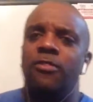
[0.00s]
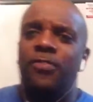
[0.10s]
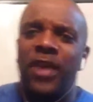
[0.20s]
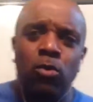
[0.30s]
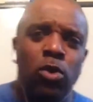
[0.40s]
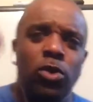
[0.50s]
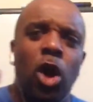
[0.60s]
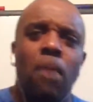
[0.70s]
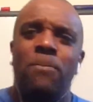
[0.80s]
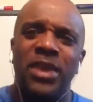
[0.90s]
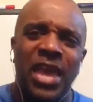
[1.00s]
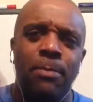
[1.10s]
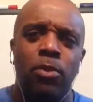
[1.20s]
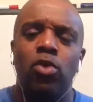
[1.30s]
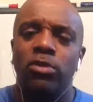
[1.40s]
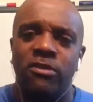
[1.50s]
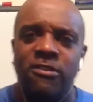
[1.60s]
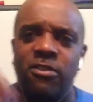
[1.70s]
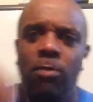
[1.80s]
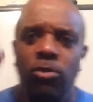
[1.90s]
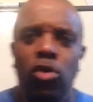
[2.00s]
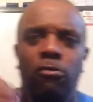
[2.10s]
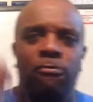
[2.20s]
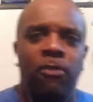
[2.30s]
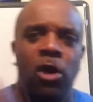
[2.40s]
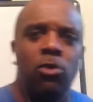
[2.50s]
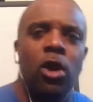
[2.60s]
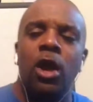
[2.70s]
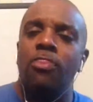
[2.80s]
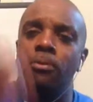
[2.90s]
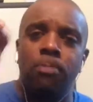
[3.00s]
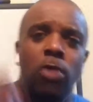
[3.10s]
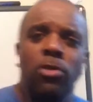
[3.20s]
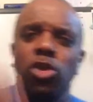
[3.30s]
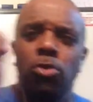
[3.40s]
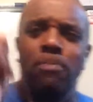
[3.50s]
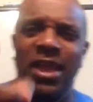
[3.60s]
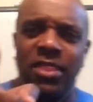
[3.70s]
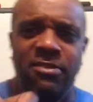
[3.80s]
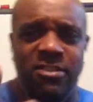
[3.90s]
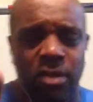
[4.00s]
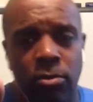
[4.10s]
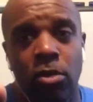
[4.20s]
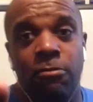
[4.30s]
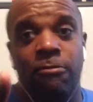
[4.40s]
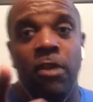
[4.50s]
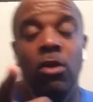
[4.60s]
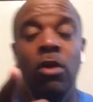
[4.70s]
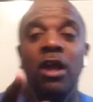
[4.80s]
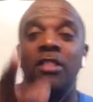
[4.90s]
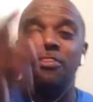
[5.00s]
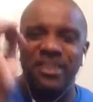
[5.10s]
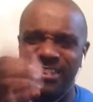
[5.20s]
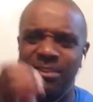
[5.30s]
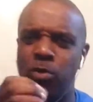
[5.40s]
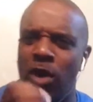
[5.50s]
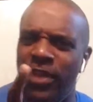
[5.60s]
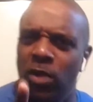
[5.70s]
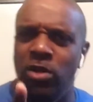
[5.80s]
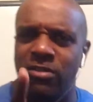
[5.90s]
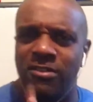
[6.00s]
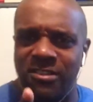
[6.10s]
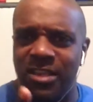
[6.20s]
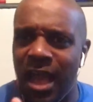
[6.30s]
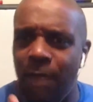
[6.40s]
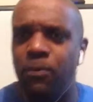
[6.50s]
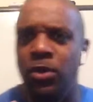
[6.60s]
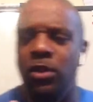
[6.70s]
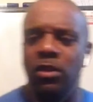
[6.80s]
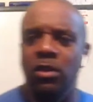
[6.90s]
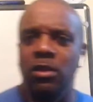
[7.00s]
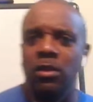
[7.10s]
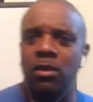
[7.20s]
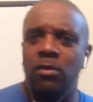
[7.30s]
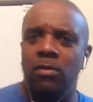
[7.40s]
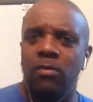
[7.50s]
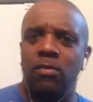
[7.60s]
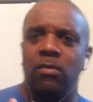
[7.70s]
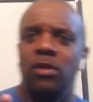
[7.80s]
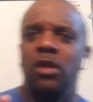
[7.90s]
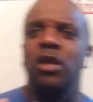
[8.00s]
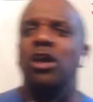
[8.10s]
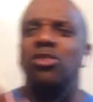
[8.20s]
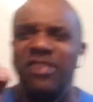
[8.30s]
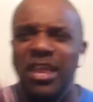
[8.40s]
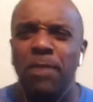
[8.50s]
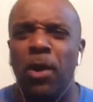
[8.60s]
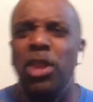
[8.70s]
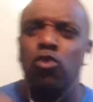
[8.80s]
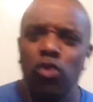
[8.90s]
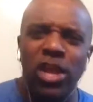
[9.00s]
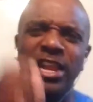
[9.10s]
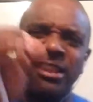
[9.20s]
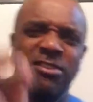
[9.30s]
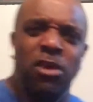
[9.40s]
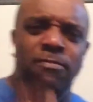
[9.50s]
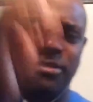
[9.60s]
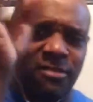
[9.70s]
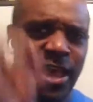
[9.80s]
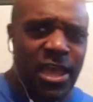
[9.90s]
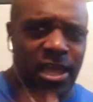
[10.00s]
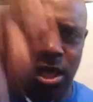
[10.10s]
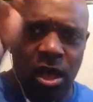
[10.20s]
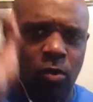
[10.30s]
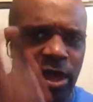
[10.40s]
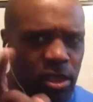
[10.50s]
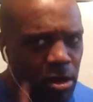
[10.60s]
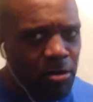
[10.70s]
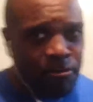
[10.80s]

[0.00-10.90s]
they will not be able to stop your flow. The moment you make them stop your flow, this is what they want to see happen does anybody really deserve to take away your